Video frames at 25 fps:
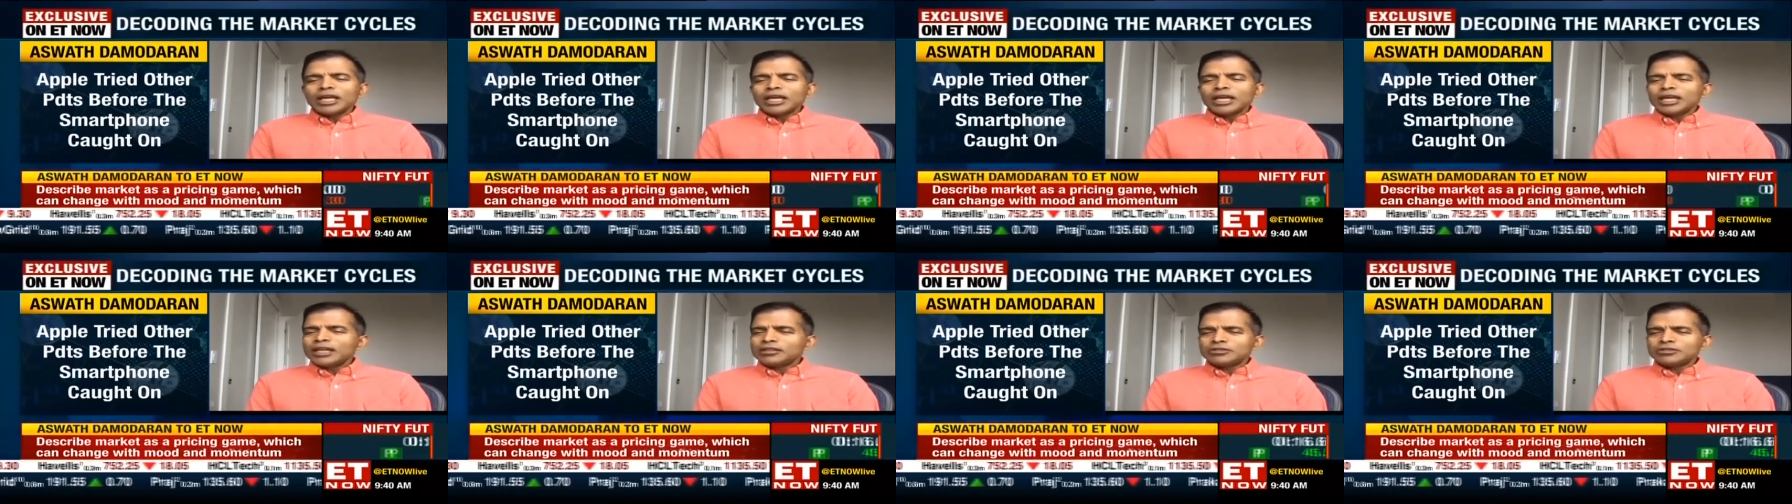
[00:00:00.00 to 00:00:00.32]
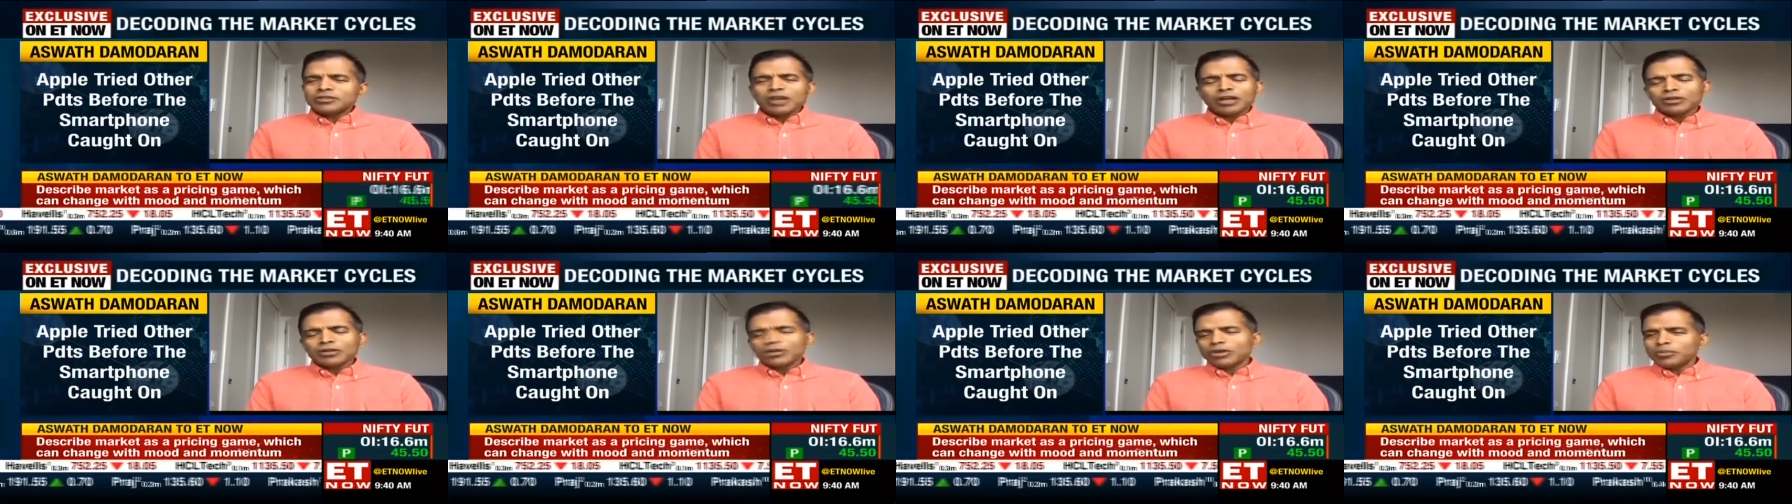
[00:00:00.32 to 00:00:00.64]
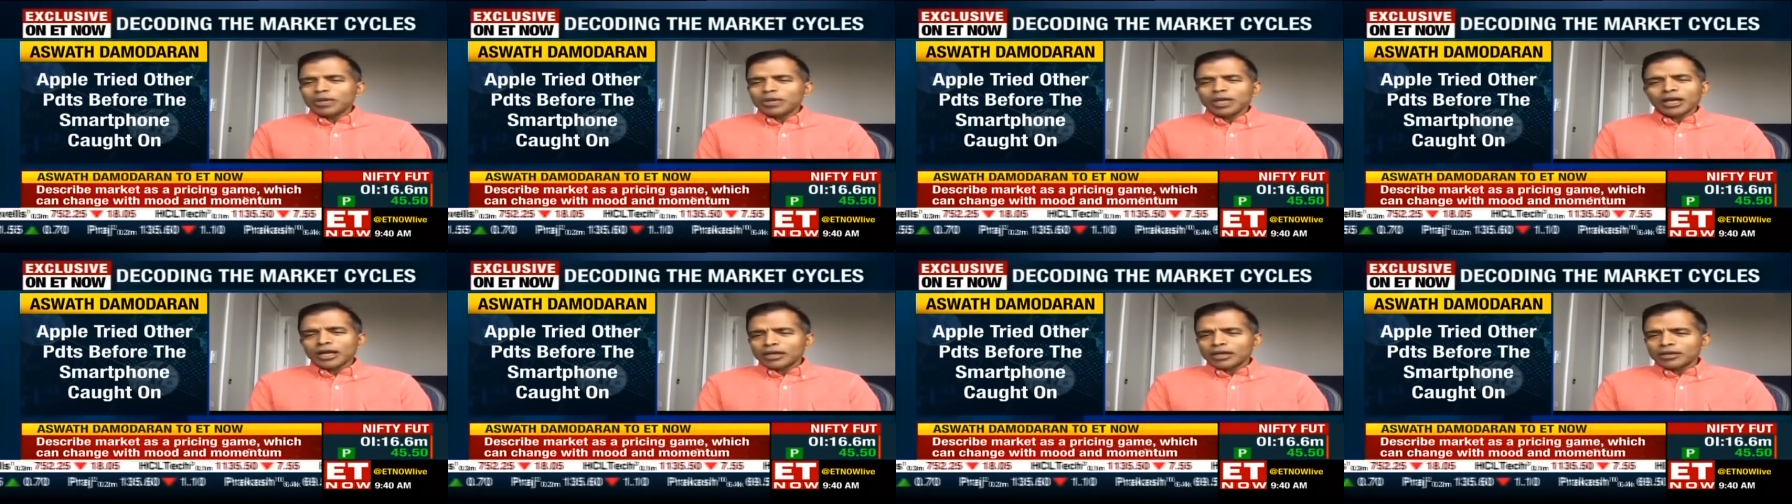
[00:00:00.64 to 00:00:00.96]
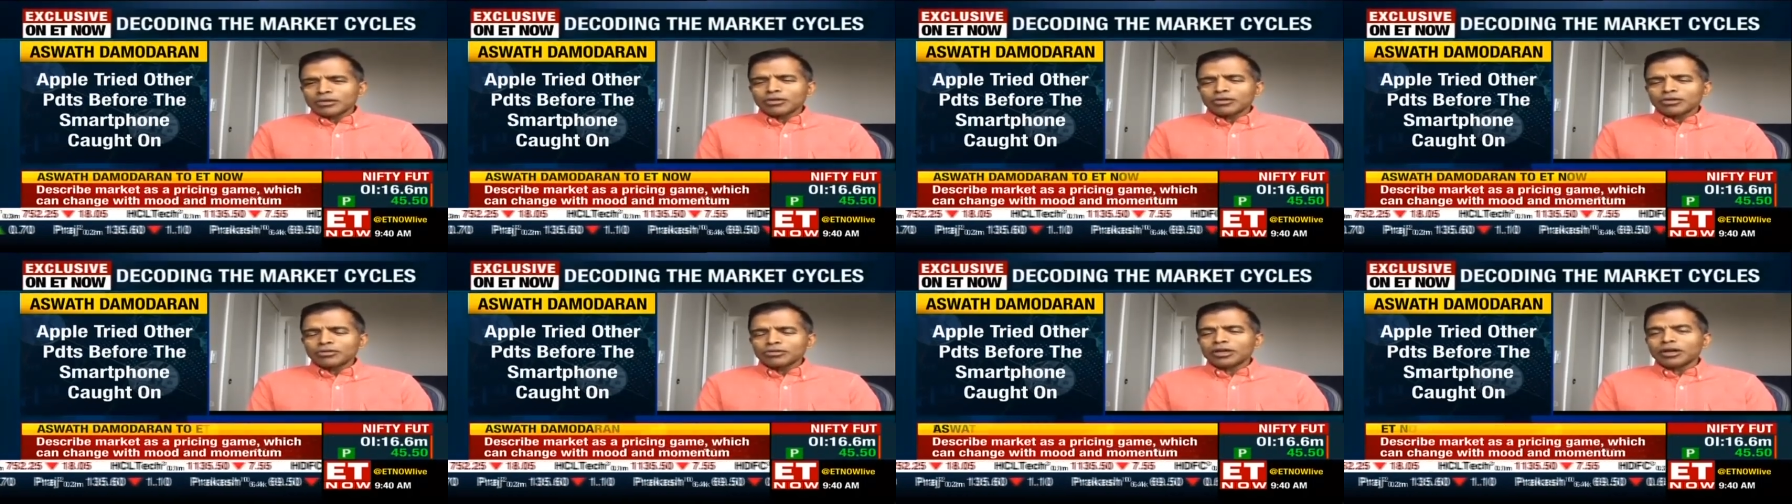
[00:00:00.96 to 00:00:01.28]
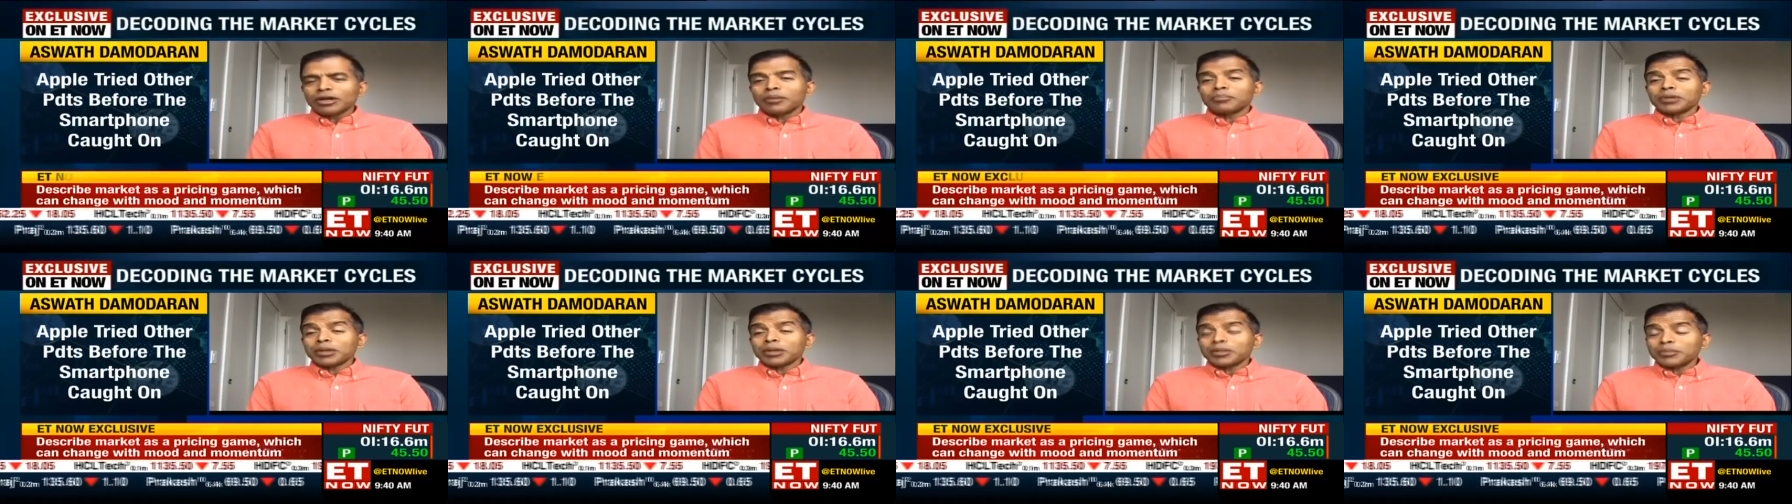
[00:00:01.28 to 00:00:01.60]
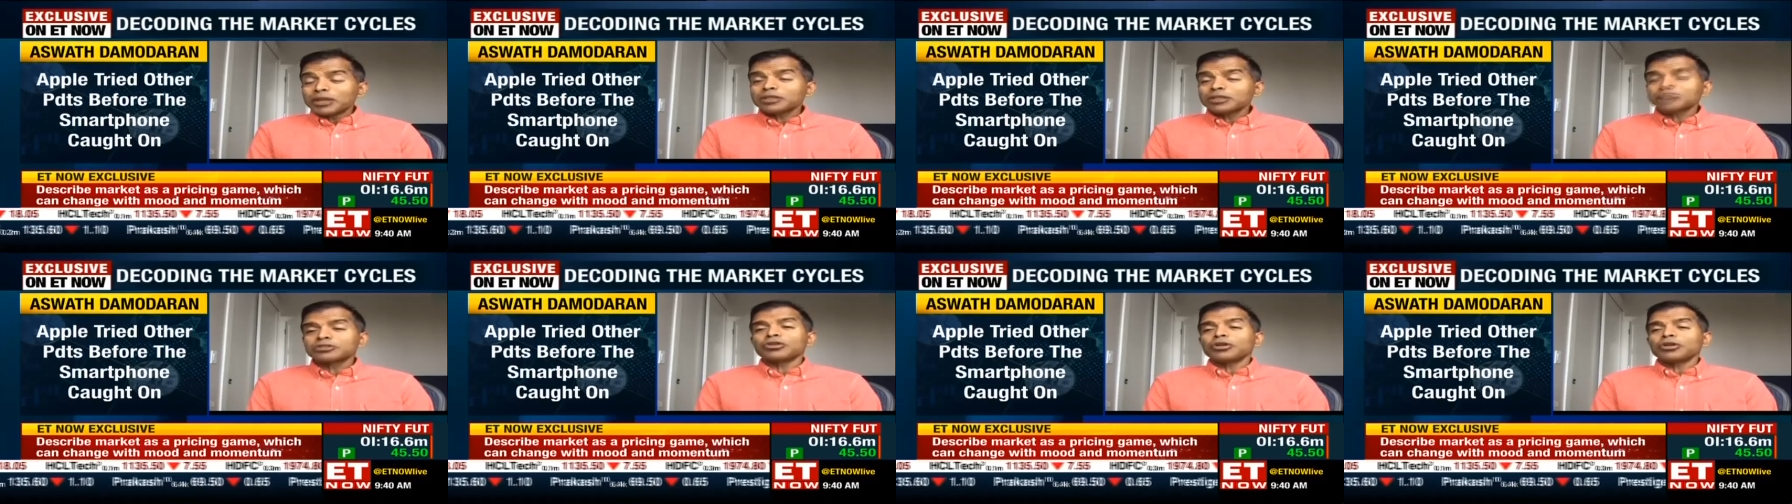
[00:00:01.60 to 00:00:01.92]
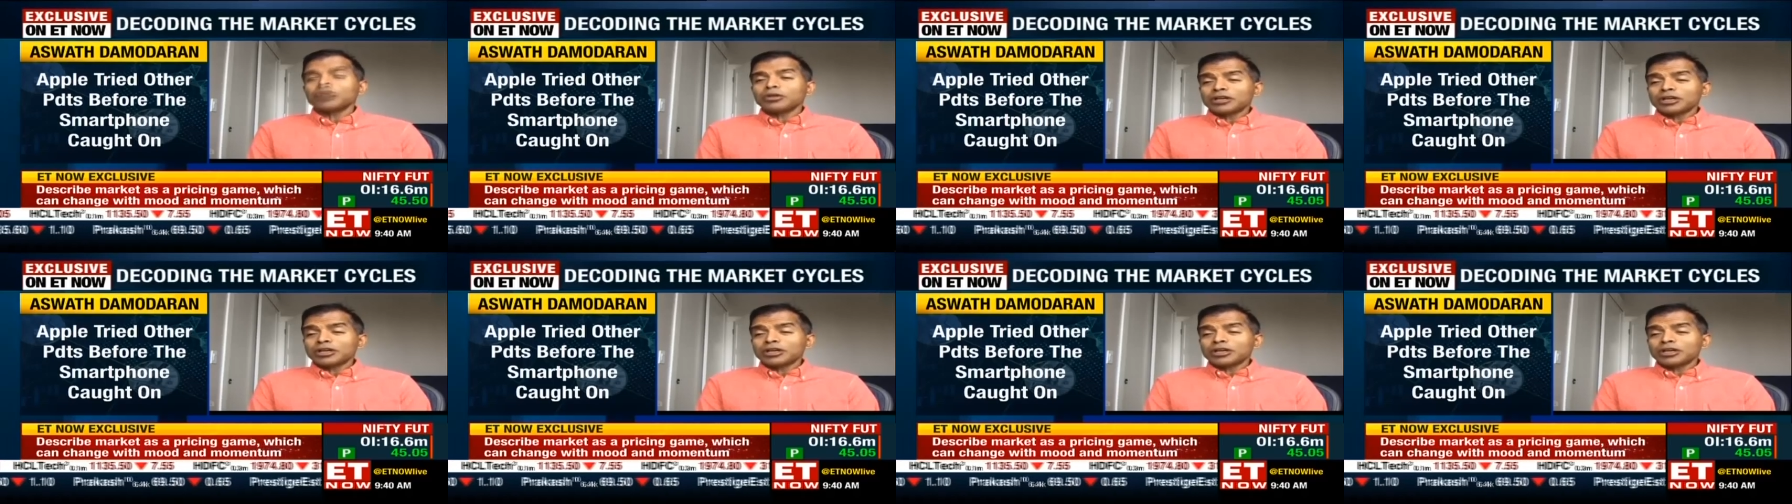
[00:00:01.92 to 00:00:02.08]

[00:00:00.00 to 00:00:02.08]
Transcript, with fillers: it is not going to be a high growth company, but it's going